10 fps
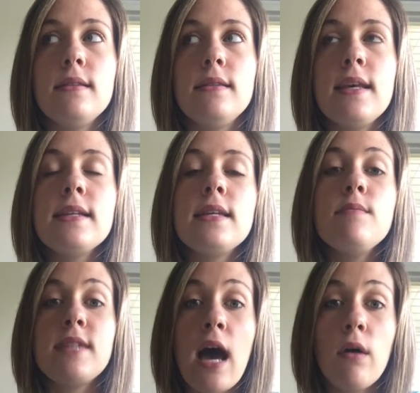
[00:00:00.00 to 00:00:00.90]
things
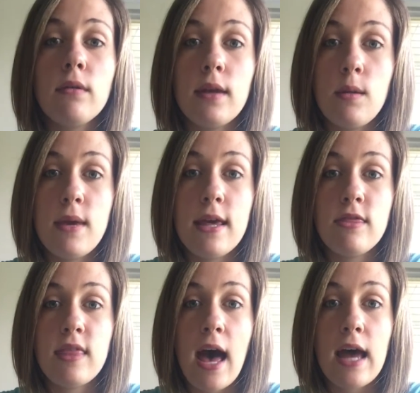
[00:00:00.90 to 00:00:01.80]
deep down in me
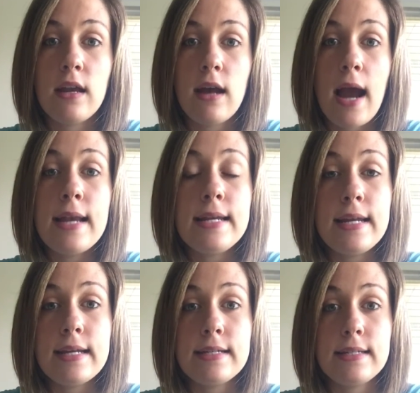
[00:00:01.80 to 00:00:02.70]
that I
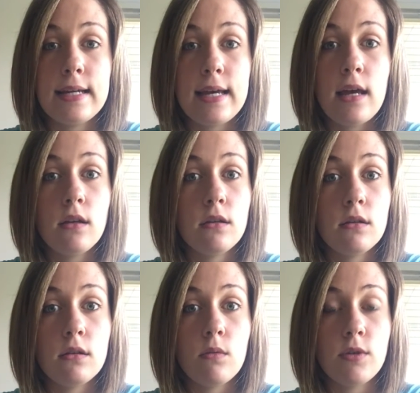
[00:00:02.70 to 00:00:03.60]
needed to get
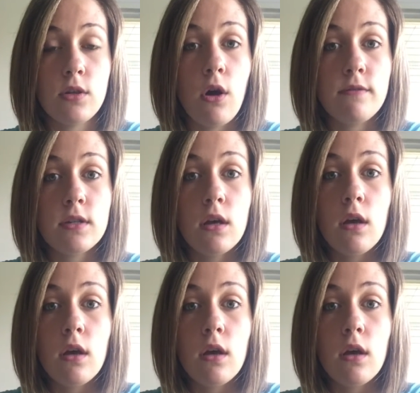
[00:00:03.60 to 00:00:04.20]
resolved.